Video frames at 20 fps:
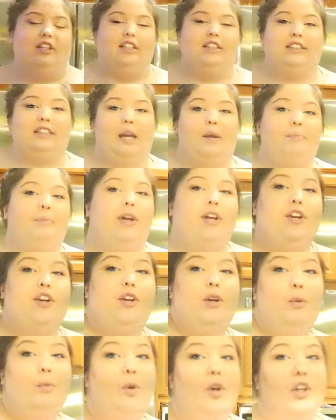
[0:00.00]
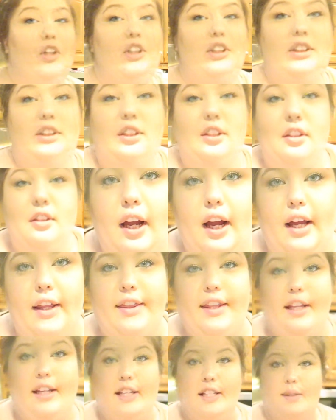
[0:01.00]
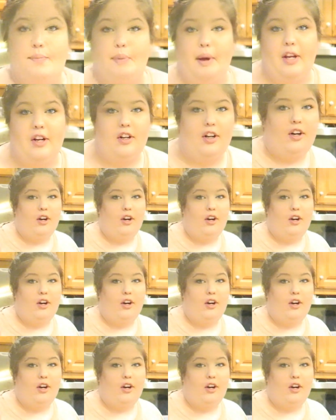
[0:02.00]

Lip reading: Is that better or worse? I think it's better.